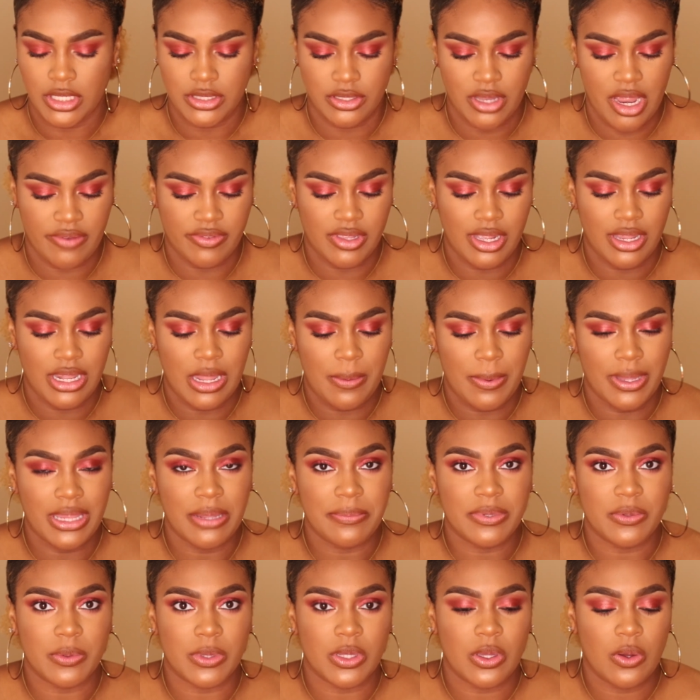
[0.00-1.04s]
So after I line my
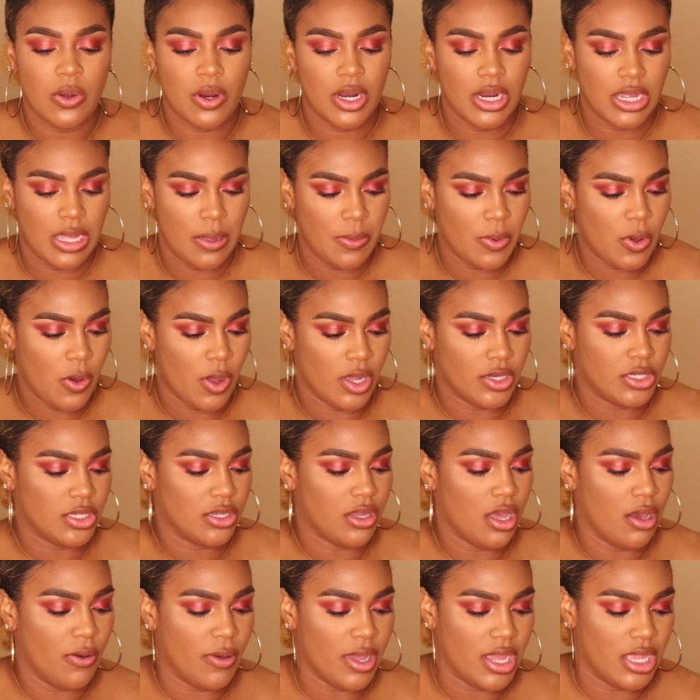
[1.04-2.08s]
lips with Cork, I'm going to
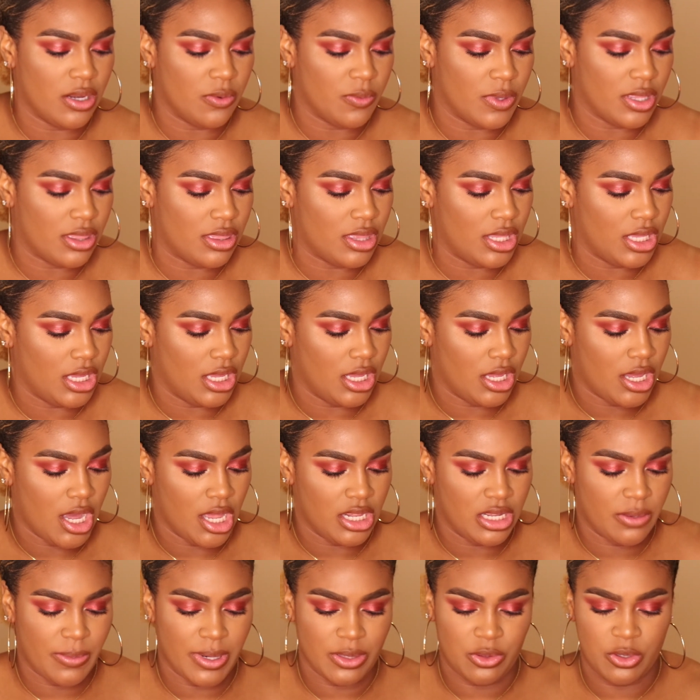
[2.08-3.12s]
go in with the
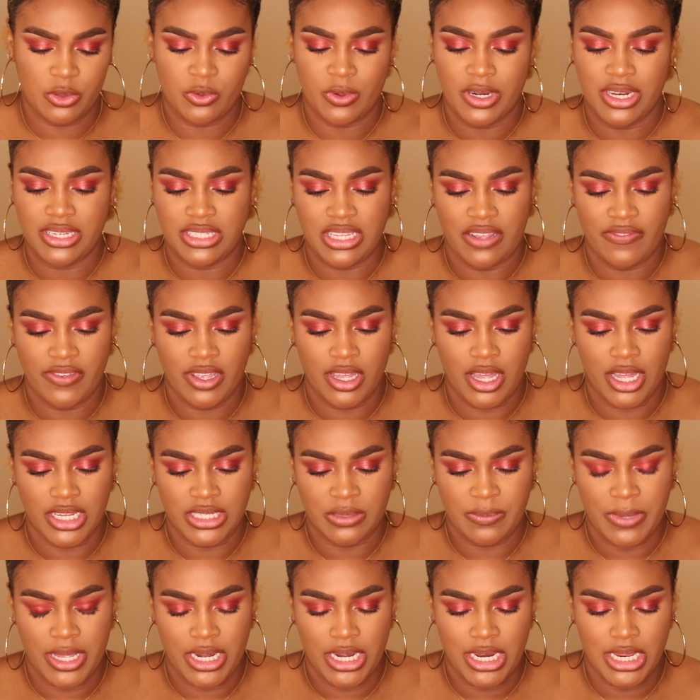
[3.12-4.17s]
color by 327
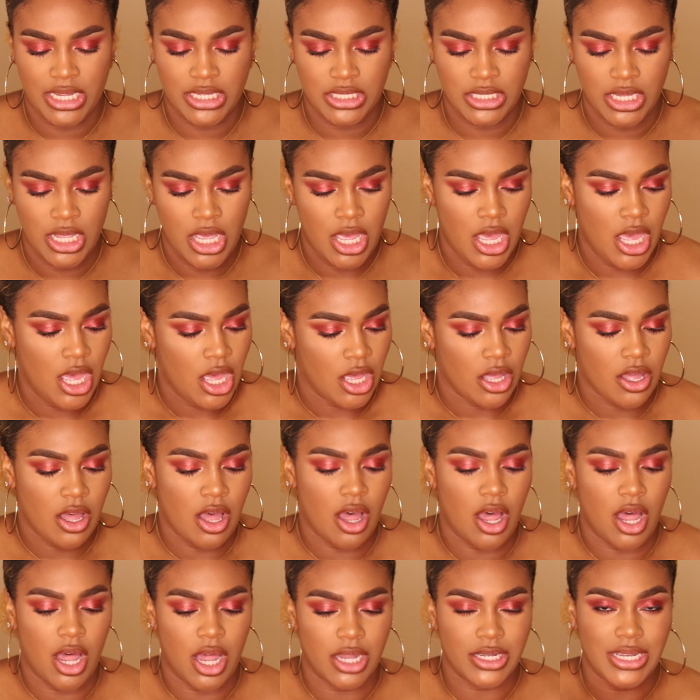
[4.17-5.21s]
Cosmetics
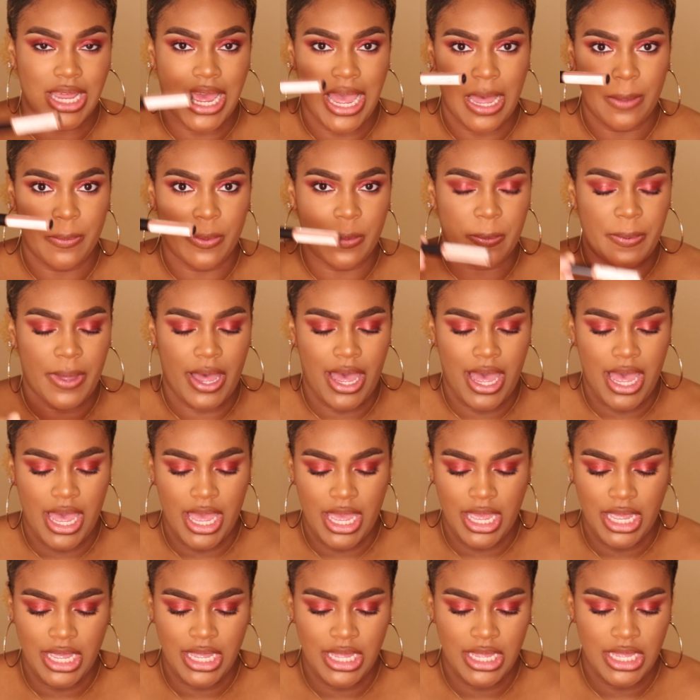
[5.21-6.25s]
called Apple
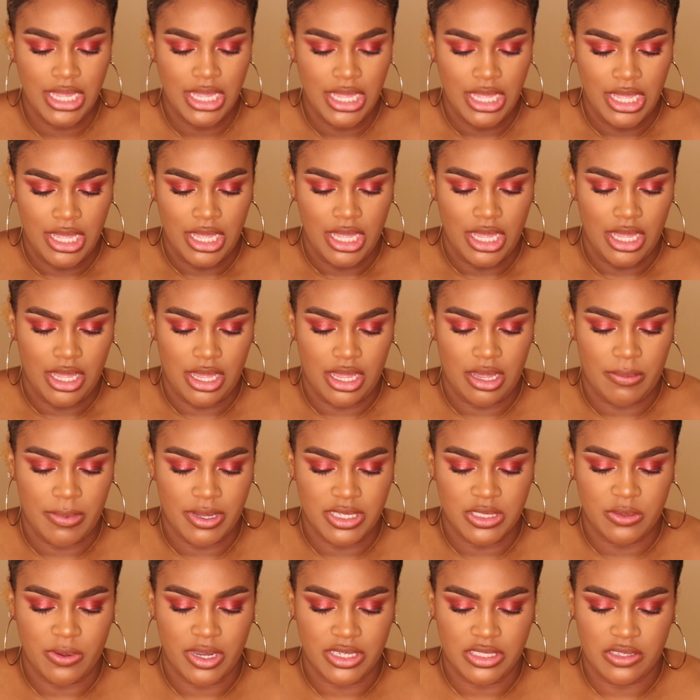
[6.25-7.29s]
Pie. I'm
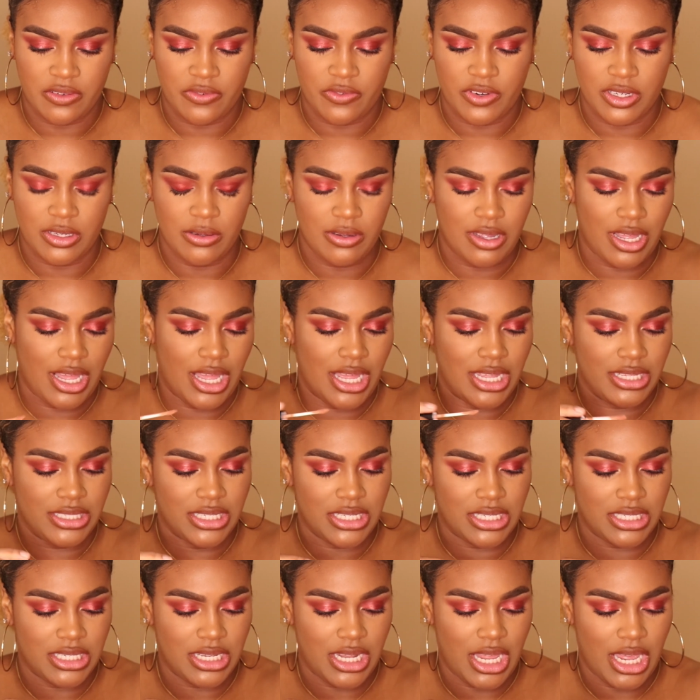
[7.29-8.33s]
going to swatch it for you guys.
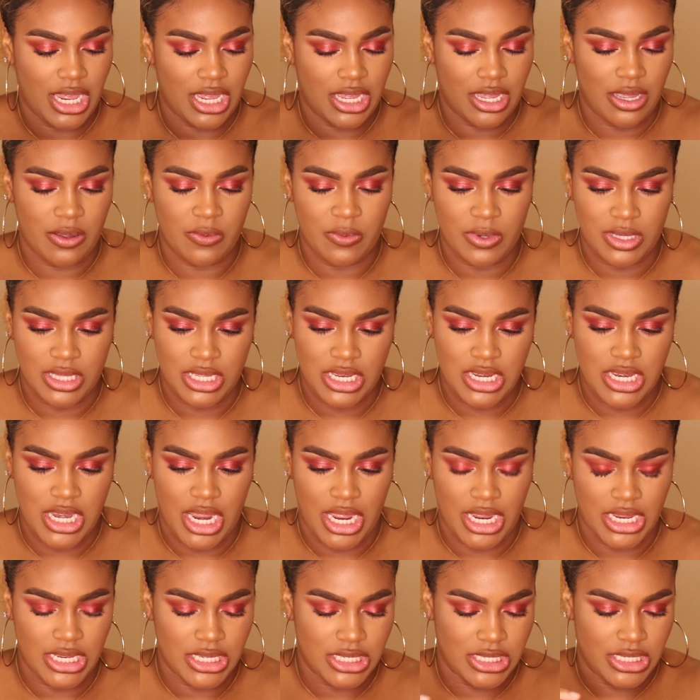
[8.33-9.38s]
It's like a really
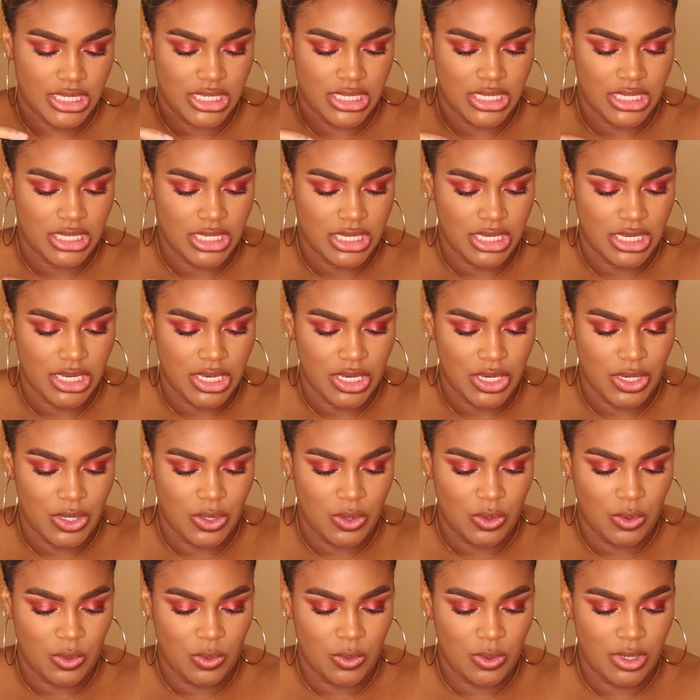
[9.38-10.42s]
nice
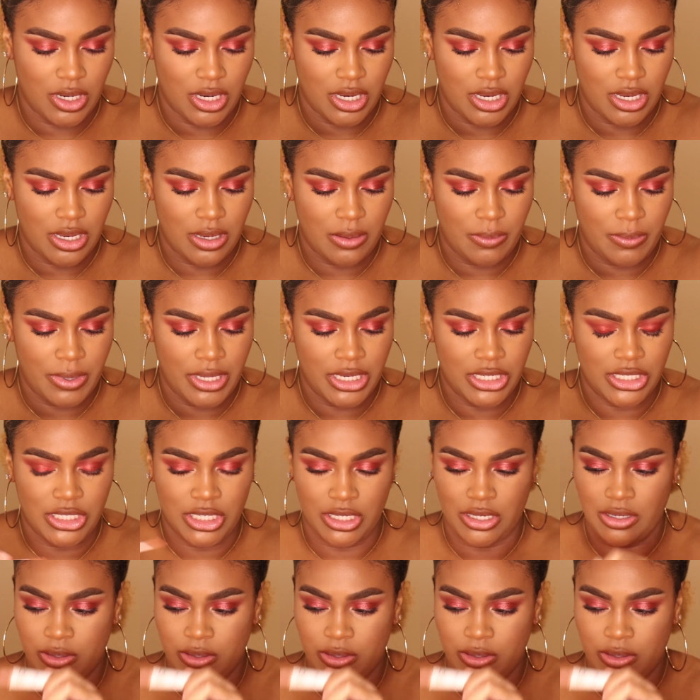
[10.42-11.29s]
nude, peachy